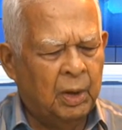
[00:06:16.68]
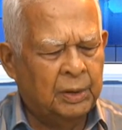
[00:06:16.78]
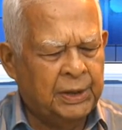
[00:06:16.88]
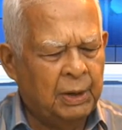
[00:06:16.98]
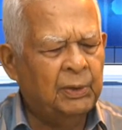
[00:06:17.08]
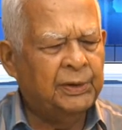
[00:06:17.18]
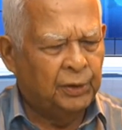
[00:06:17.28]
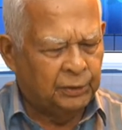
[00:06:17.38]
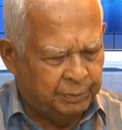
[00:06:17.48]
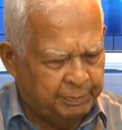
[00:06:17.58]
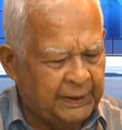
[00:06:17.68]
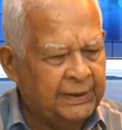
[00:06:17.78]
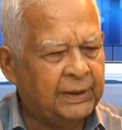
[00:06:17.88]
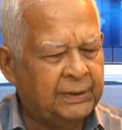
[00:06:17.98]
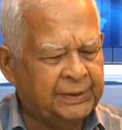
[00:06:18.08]
there was
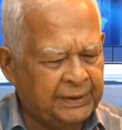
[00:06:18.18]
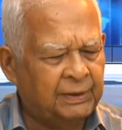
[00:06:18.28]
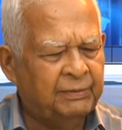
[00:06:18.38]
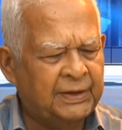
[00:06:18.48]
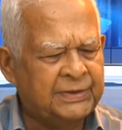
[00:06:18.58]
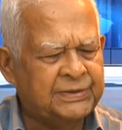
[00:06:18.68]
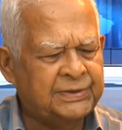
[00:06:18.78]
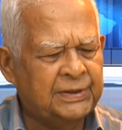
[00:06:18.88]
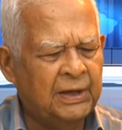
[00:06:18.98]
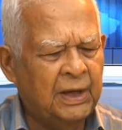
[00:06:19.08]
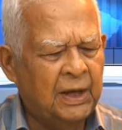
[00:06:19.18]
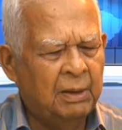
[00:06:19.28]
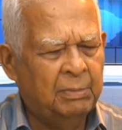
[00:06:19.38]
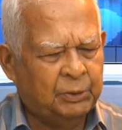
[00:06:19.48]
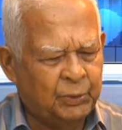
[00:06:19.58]
orthopedic service,
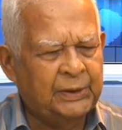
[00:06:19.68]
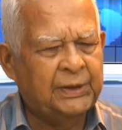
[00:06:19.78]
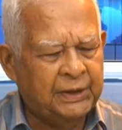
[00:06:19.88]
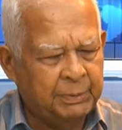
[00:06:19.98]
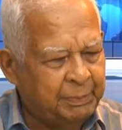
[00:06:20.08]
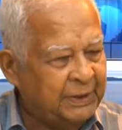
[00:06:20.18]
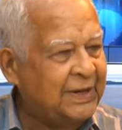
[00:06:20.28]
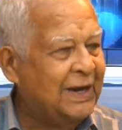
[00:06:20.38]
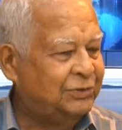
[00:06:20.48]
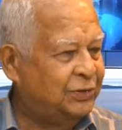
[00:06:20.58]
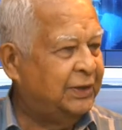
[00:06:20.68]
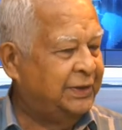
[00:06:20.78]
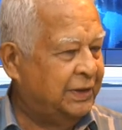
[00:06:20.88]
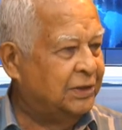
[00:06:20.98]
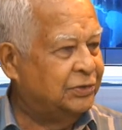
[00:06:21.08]
but we did the pediatric
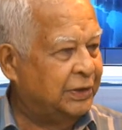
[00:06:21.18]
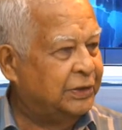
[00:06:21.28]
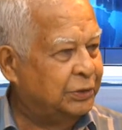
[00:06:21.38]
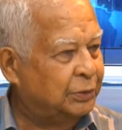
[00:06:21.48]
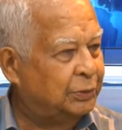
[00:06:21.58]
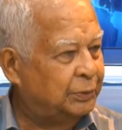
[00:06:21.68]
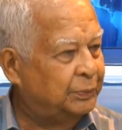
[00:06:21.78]
surgery too.